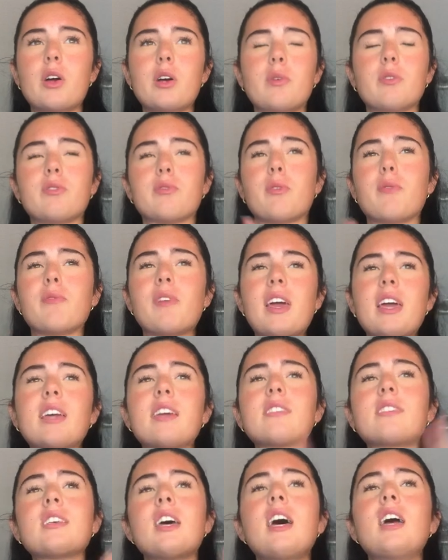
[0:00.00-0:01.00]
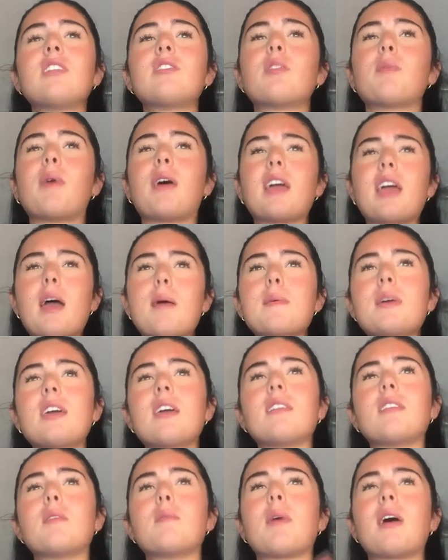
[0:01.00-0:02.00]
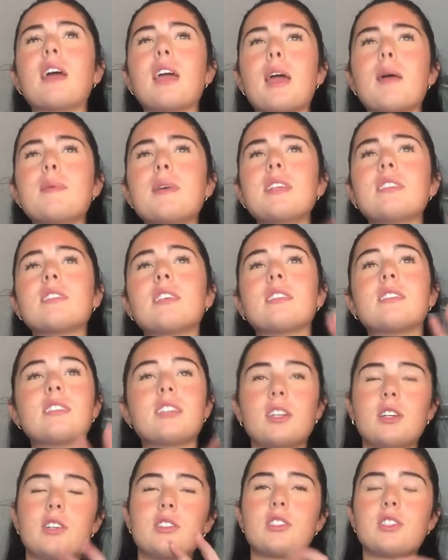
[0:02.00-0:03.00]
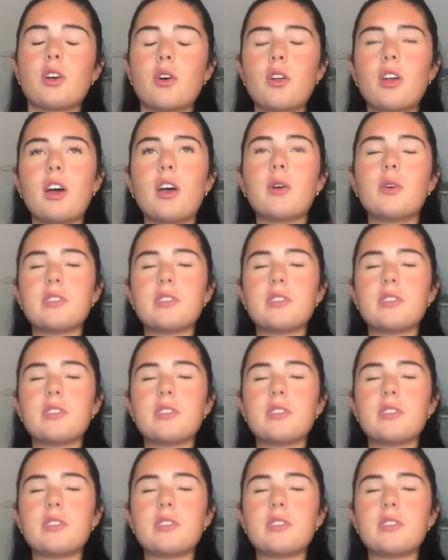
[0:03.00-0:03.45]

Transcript: it was from Vegas to Miami and then Miami to Sarasota.